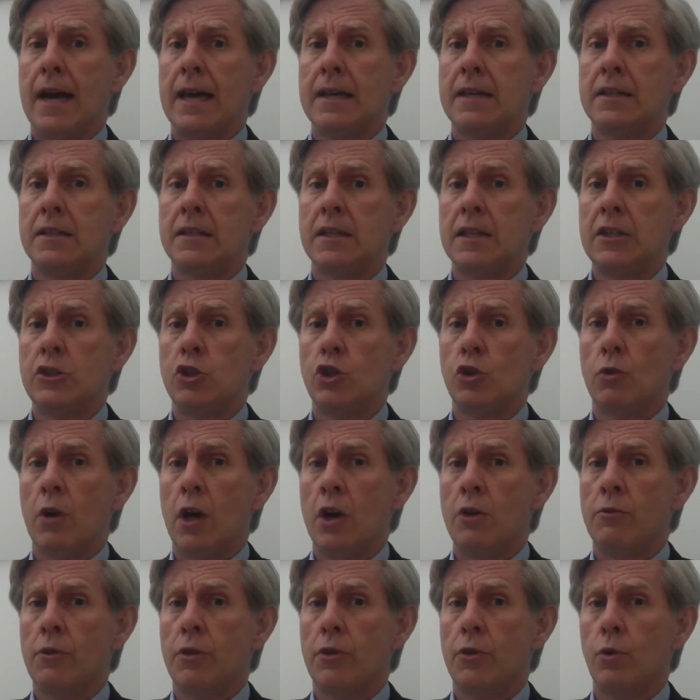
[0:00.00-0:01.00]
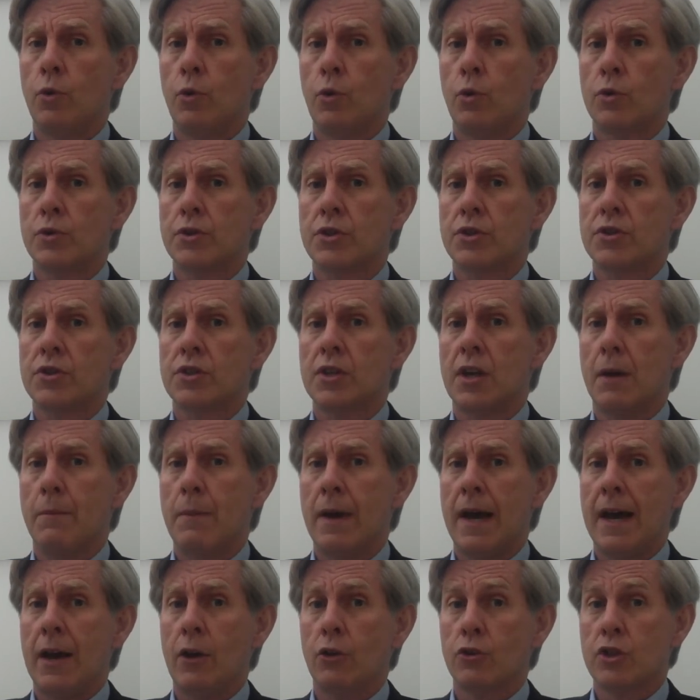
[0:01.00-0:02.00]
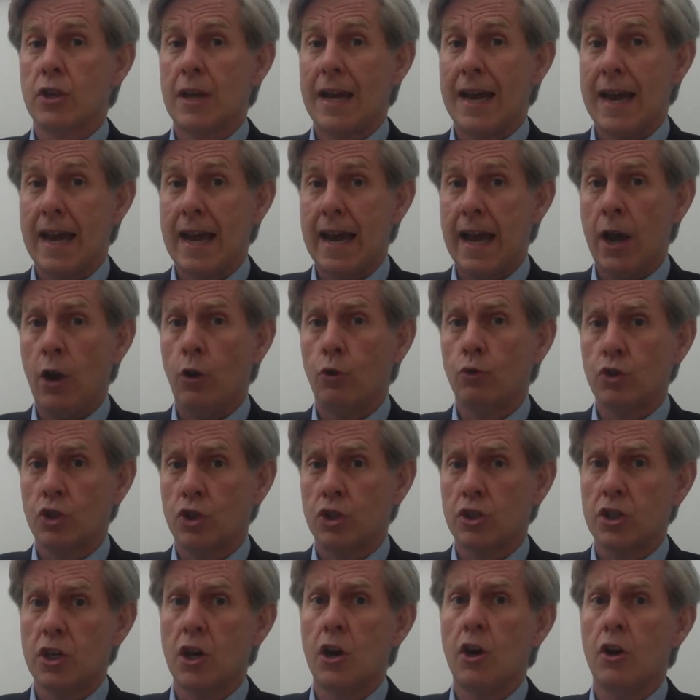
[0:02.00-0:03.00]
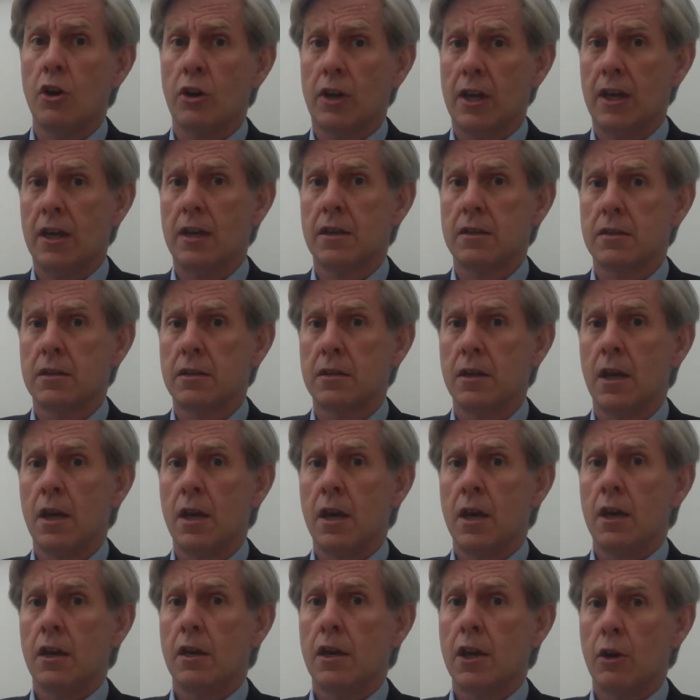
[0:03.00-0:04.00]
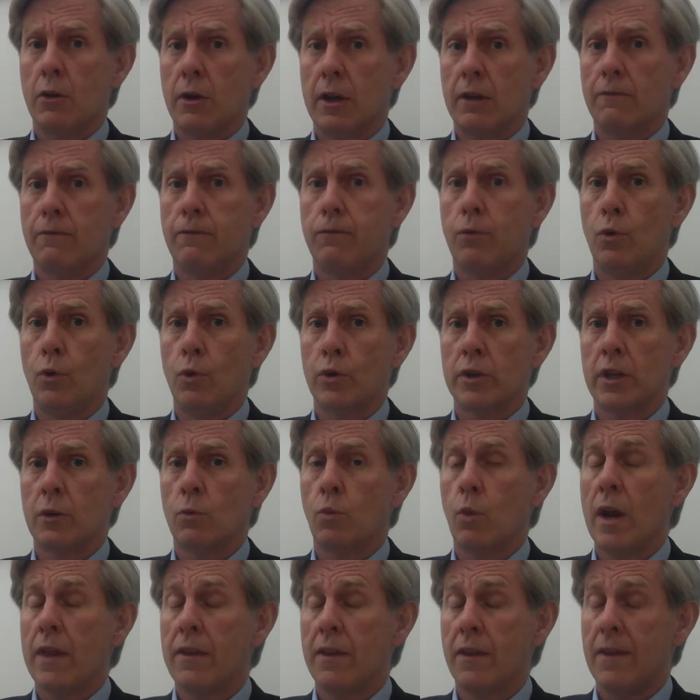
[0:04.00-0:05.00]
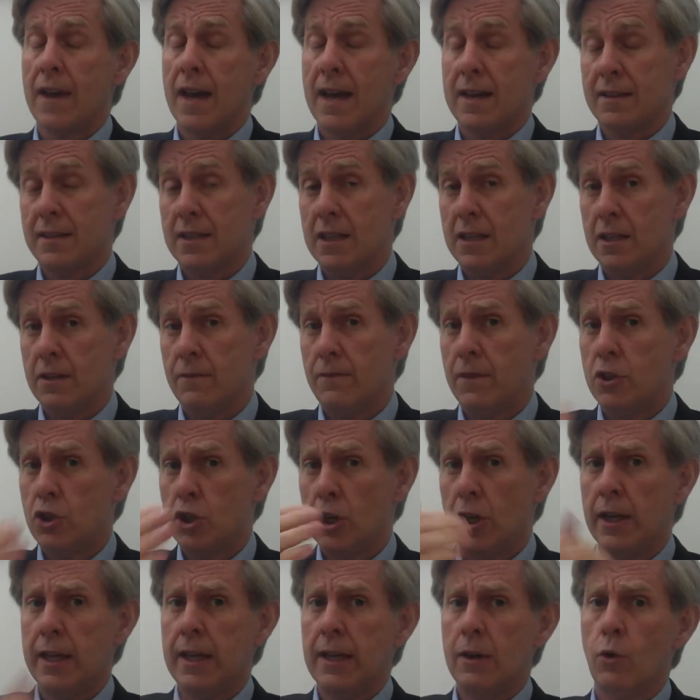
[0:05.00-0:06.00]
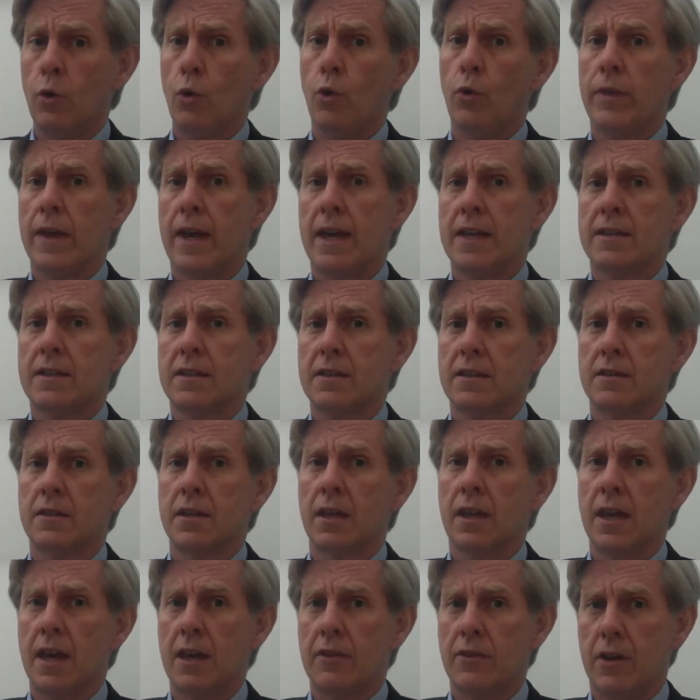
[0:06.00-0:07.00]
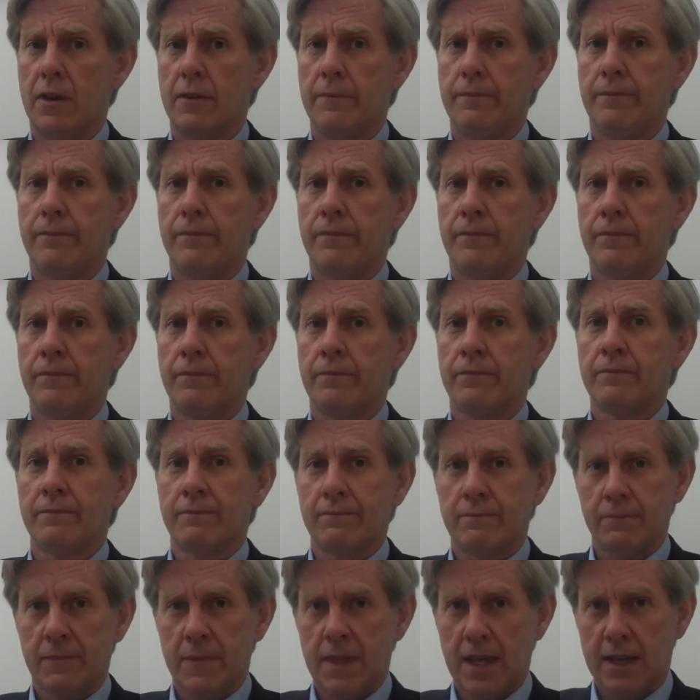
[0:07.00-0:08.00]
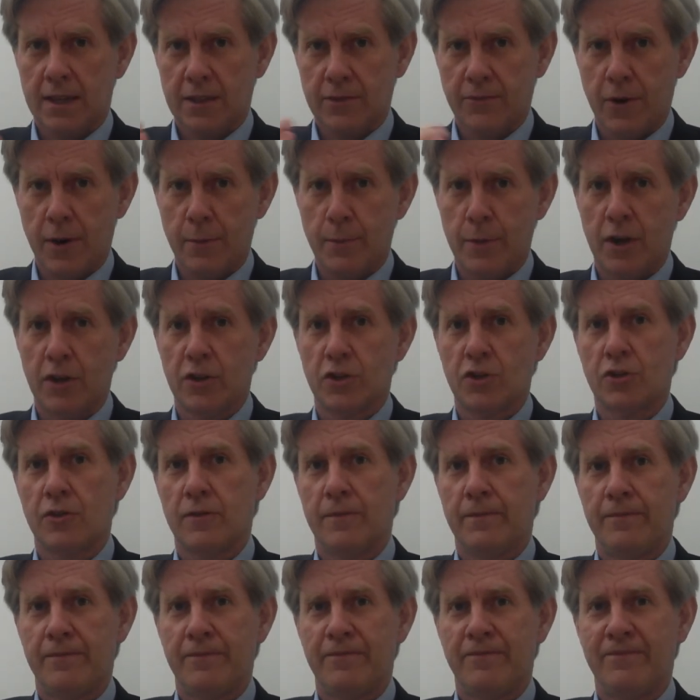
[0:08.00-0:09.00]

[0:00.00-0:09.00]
and indeed your own thoughts about how to target going forward, and whether that's individually or that's together? Thanks very much.